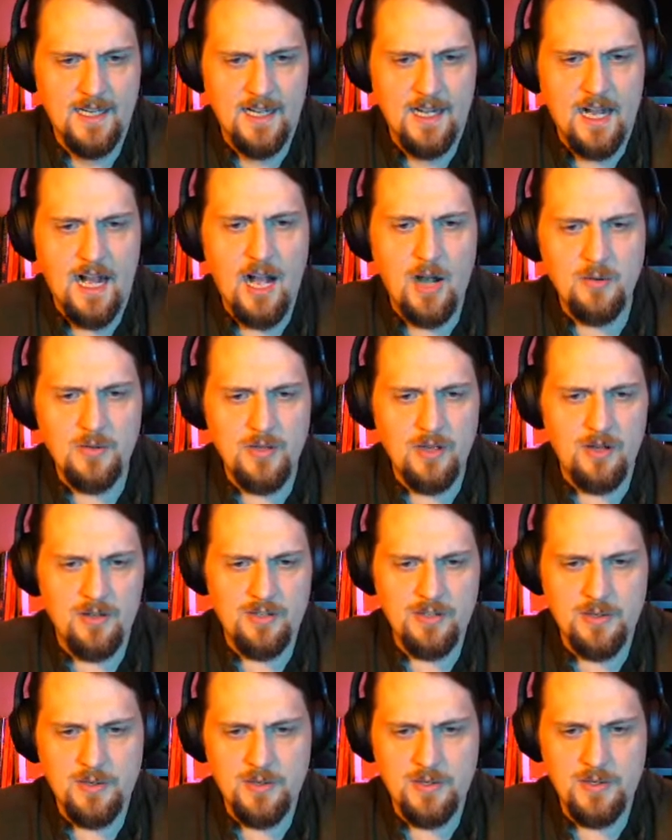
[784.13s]
Out
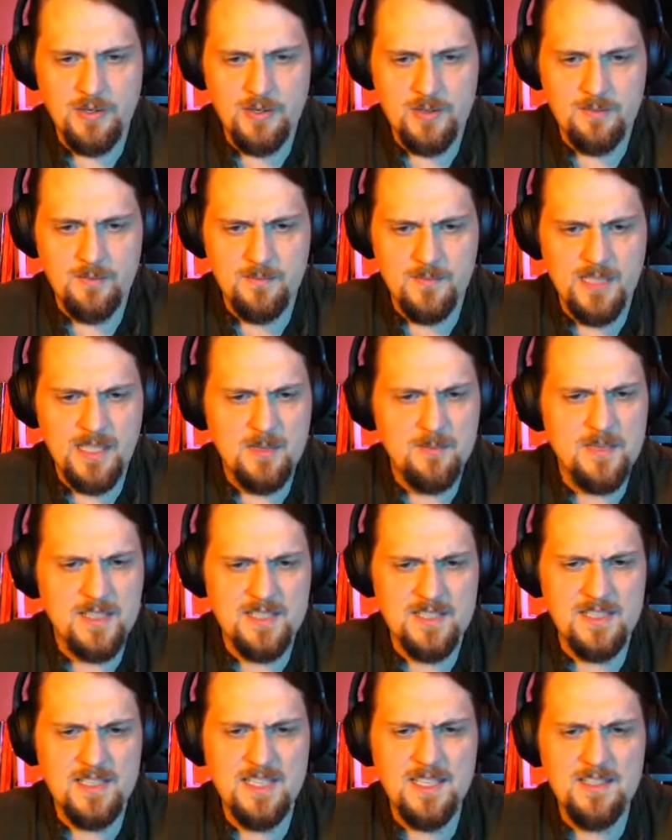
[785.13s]
yonder he
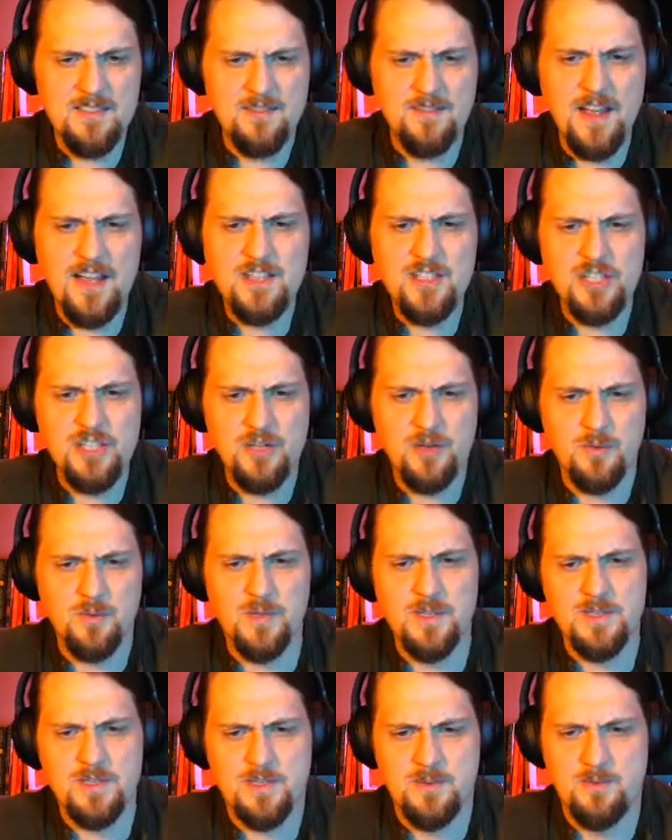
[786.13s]
must needs venture
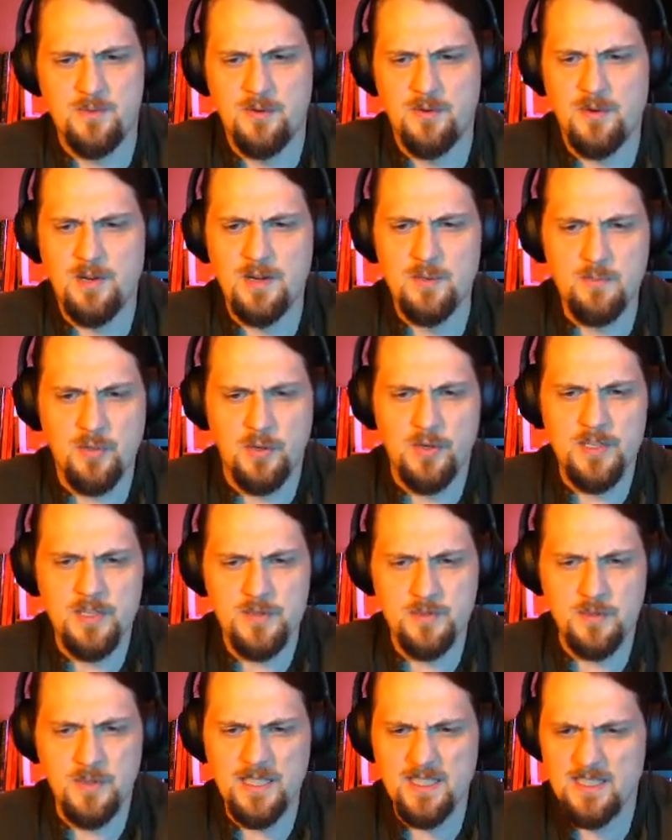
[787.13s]
once more and put
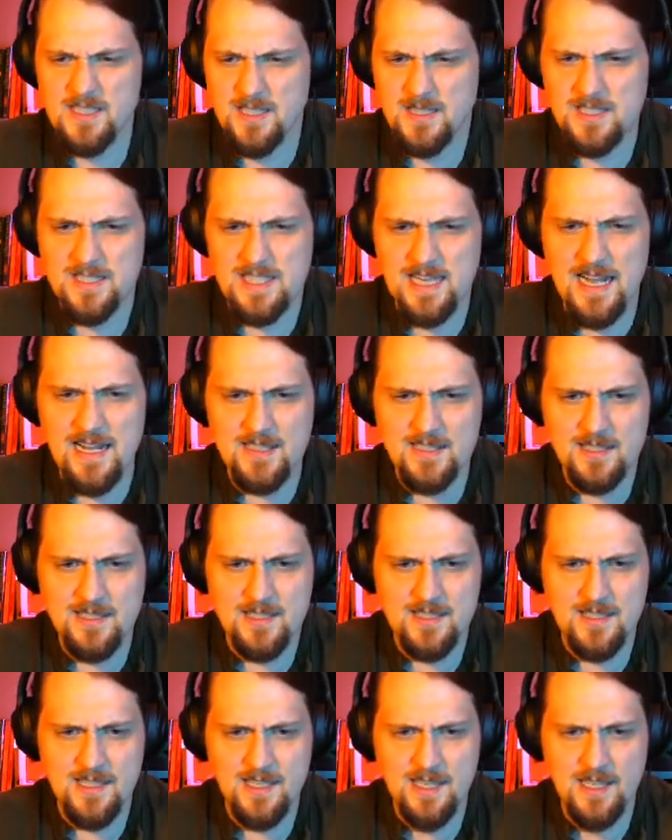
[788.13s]
his ring to the
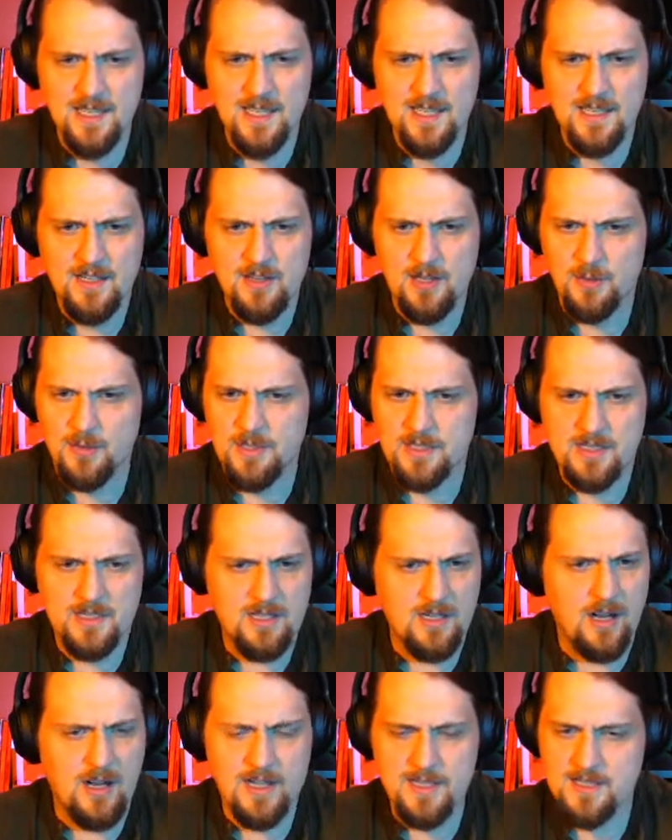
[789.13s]
test, though
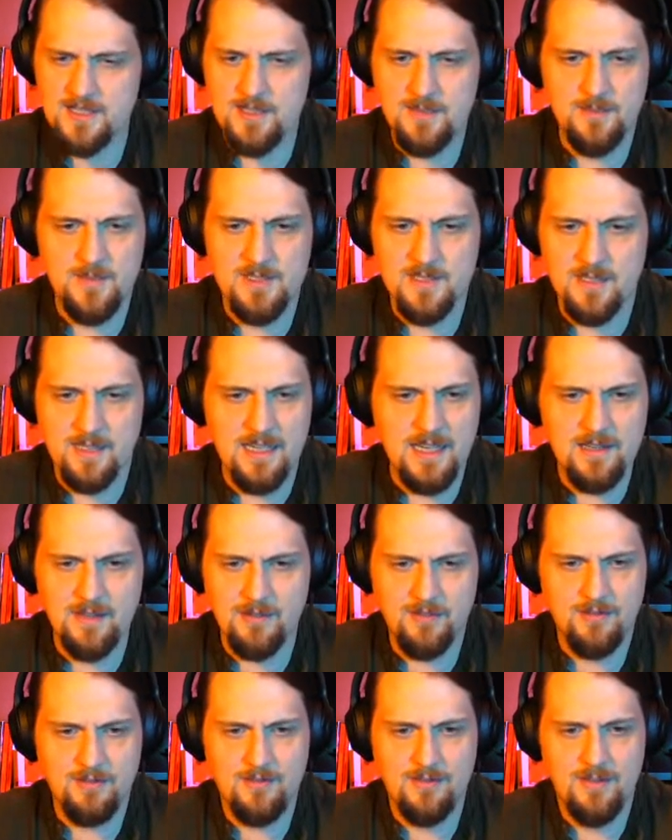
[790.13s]
it cost him his
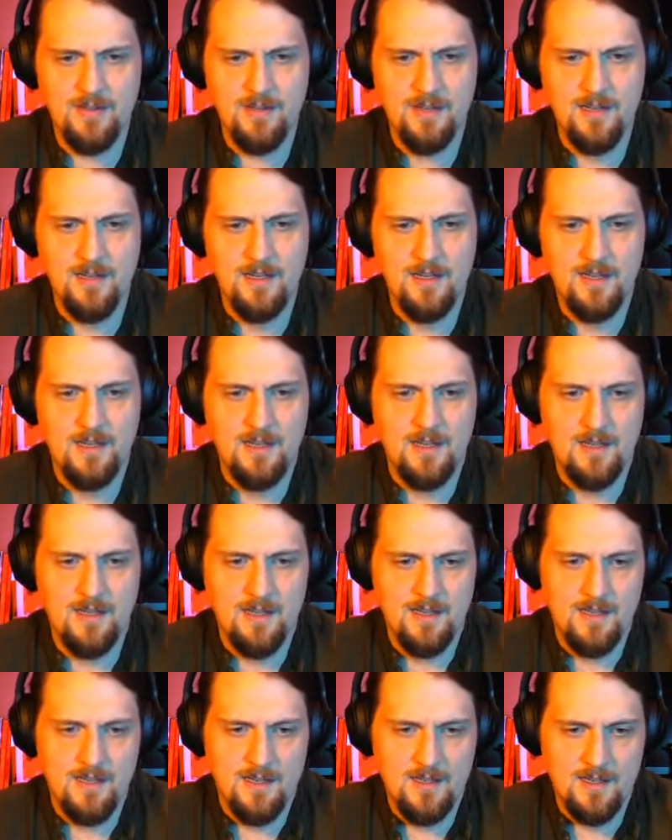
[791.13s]
life.
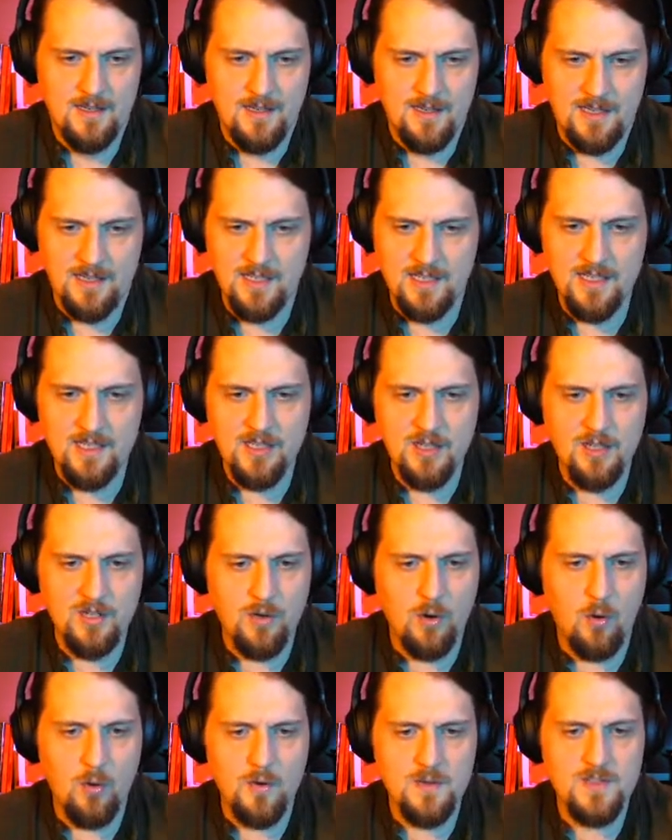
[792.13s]
And in
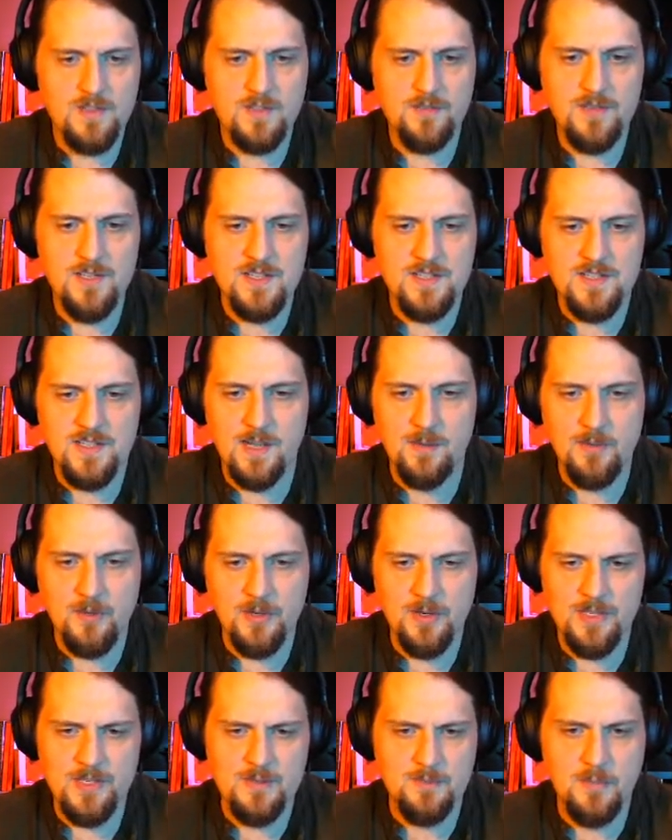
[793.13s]
course of the
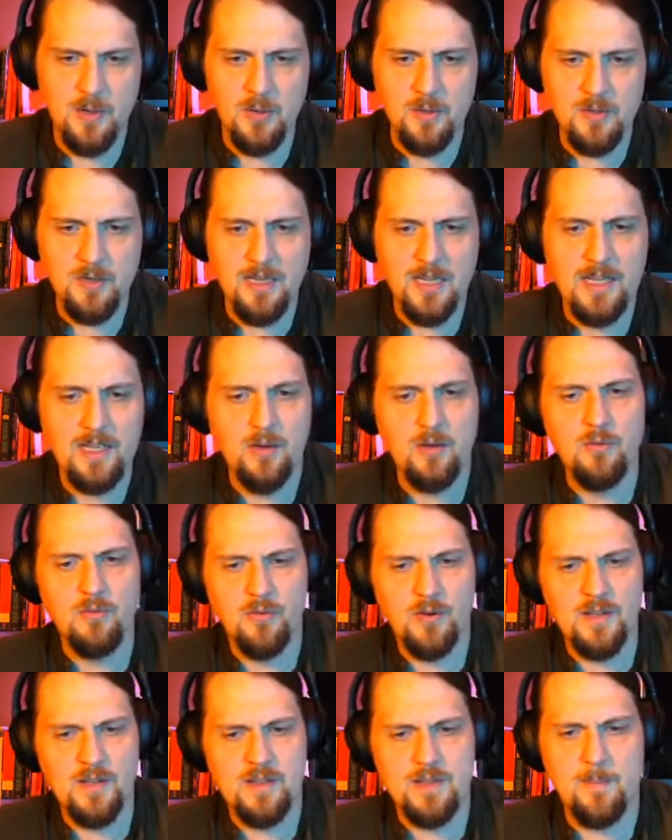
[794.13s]
summer his boat lay
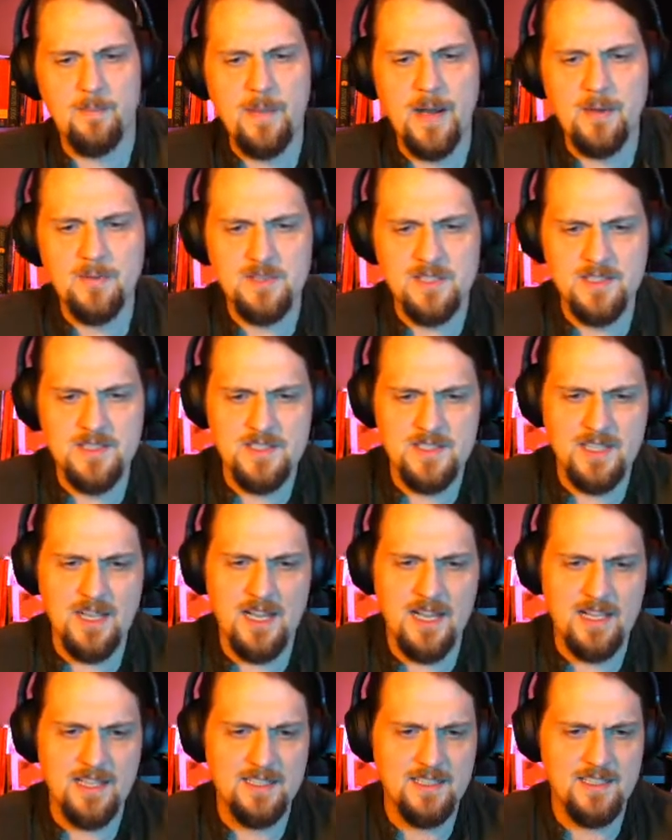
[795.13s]
over at the
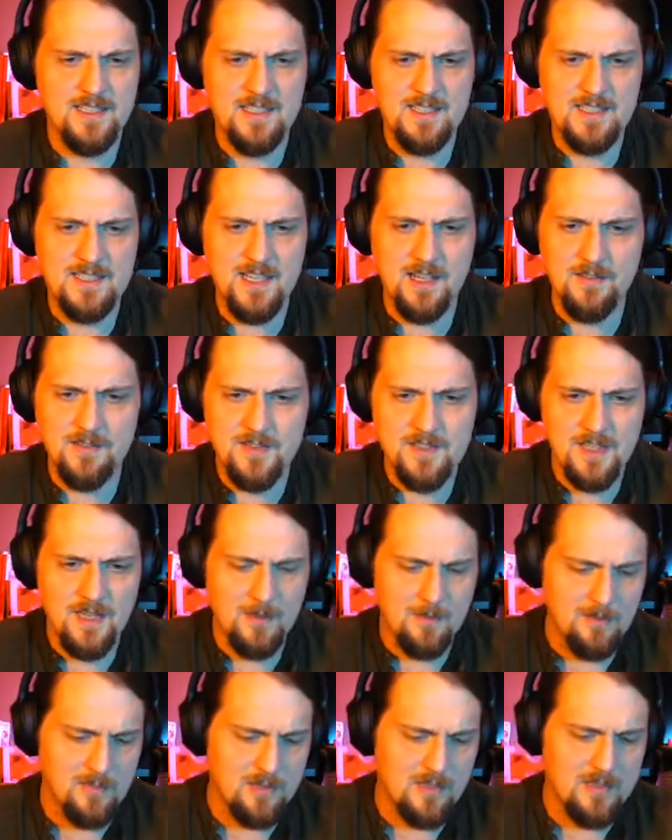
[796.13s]
mountainside in the
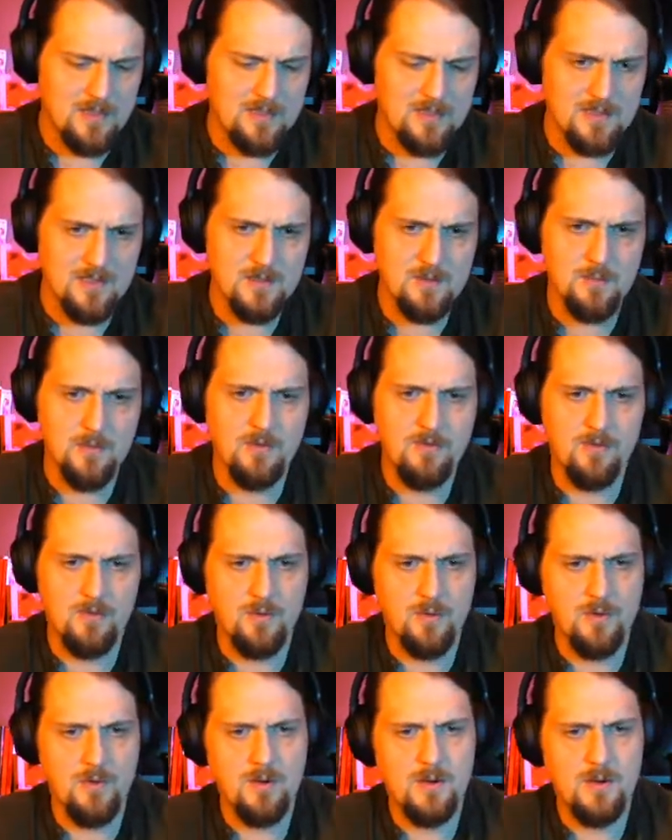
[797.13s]
selfsame place as before.